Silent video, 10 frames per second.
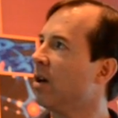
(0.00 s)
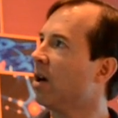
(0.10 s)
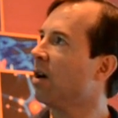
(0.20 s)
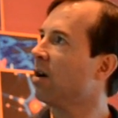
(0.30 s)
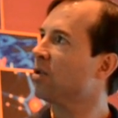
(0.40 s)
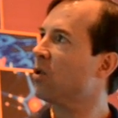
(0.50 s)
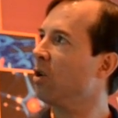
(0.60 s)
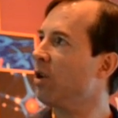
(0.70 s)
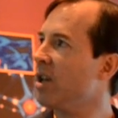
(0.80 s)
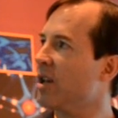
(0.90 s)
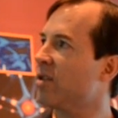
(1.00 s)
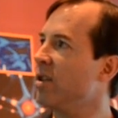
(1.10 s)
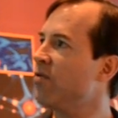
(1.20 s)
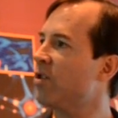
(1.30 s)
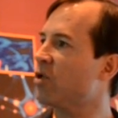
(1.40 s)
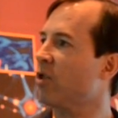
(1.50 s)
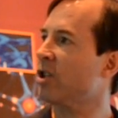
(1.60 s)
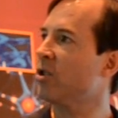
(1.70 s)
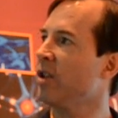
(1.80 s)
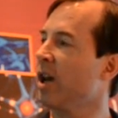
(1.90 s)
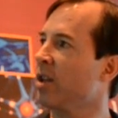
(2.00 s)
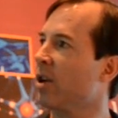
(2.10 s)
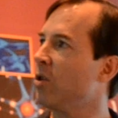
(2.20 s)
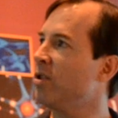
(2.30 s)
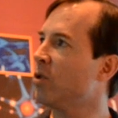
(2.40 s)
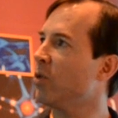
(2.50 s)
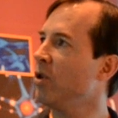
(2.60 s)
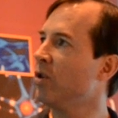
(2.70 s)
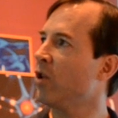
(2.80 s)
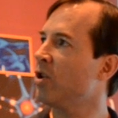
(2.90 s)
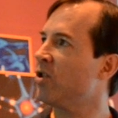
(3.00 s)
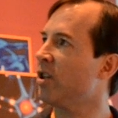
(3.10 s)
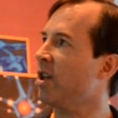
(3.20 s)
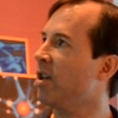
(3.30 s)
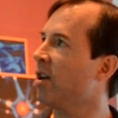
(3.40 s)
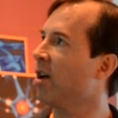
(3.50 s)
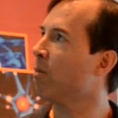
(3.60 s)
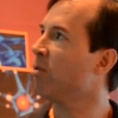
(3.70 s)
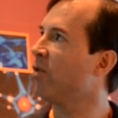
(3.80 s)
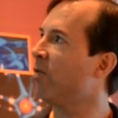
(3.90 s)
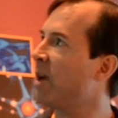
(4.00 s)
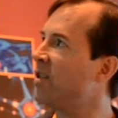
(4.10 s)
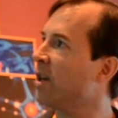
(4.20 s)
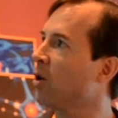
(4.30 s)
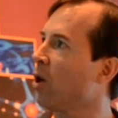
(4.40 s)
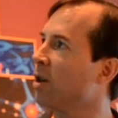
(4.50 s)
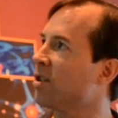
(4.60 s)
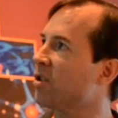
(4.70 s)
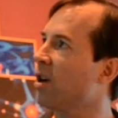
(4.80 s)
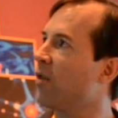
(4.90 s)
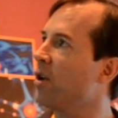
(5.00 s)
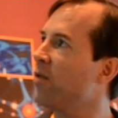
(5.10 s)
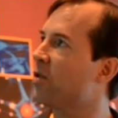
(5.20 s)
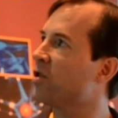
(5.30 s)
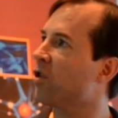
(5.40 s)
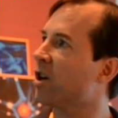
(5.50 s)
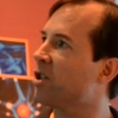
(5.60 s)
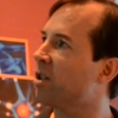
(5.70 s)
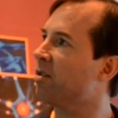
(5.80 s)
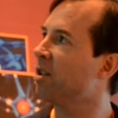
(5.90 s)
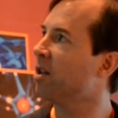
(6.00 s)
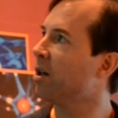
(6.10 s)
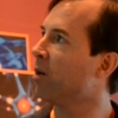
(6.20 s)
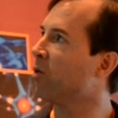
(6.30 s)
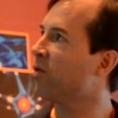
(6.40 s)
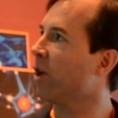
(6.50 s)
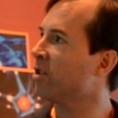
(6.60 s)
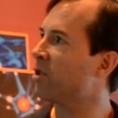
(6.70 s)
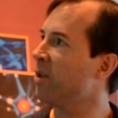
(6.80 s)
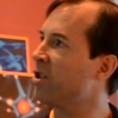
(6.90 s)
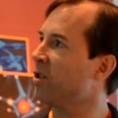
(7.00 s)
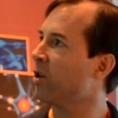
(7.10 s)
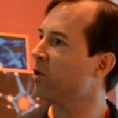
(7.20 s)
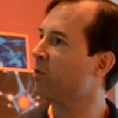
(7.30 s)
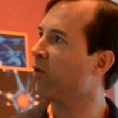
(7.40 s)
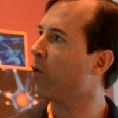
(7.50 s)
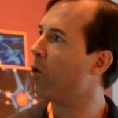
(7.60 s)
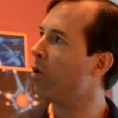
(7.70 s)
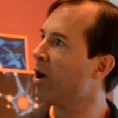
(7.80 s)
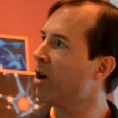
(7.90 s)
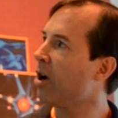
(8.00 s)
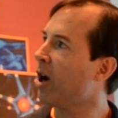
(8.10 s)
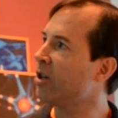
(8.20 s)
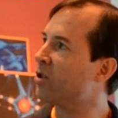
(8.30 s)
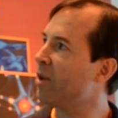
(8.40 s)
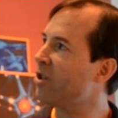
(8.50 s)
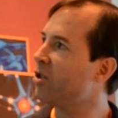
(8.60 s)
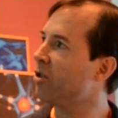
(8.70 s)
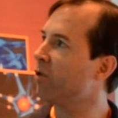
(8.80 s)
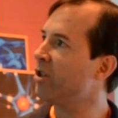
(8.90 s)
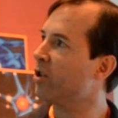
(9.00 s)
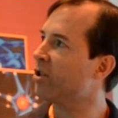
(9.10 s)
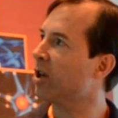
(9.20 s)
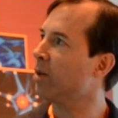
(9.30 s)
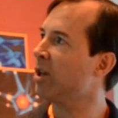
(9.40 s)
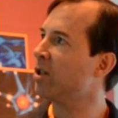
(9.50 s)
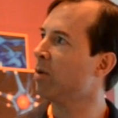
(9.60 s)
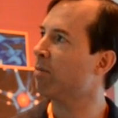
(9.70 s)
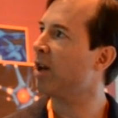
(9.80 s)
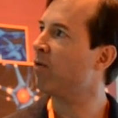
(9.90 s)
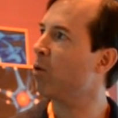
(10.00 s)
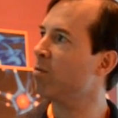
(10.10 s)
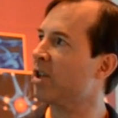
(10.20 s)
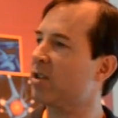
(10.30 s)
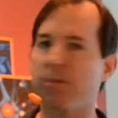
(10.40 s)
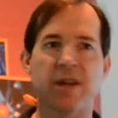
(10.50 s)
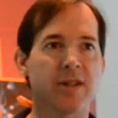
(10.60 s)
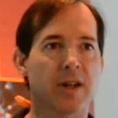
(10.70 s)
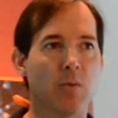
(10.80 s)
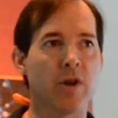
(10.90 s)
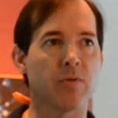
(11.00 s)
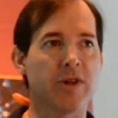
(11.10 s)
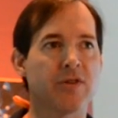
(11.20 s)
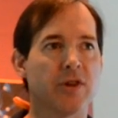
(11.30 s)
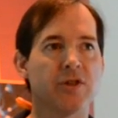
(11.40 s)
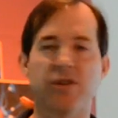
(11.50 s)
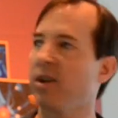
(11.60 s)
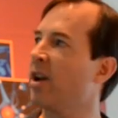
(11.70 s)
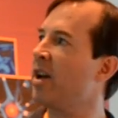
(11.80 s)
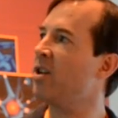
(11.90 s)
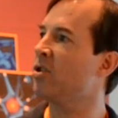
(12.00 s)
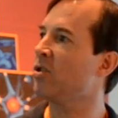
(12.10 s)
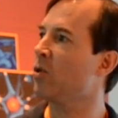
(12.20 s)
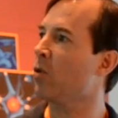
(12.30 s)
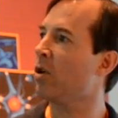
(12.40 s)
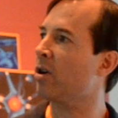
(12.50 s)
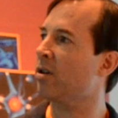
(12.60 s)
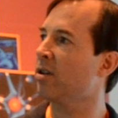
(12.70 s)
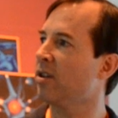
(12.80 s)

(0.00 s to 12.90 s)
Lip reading: Sort of looking at the infrastructure and that goes into a university, you've basically got discovery infrastructure, and I just mentioned those before. I just mentioned the research data management platforms. That's basically where the researchers engage and do the work.